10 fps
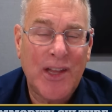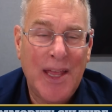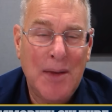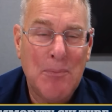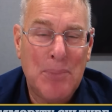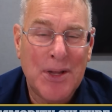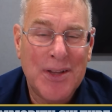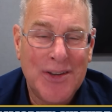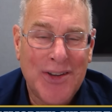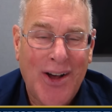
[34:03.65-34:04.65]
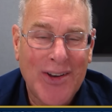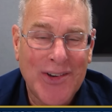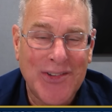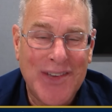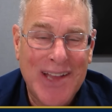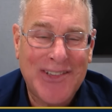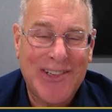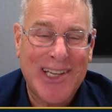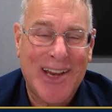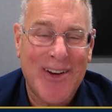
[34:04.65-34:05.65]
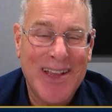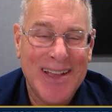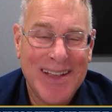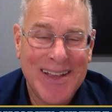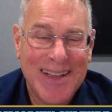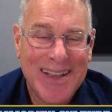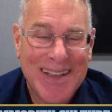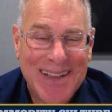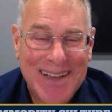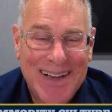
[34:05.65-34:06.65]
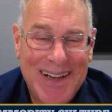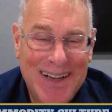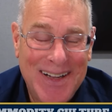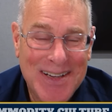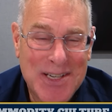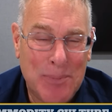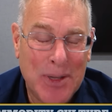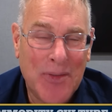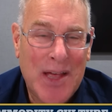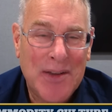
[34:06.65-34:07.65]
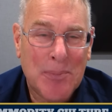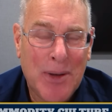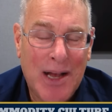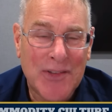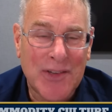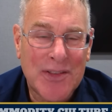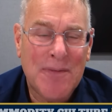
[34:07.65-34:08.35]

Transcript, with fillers: to eight billion dollars necessary uh, to build that deposit.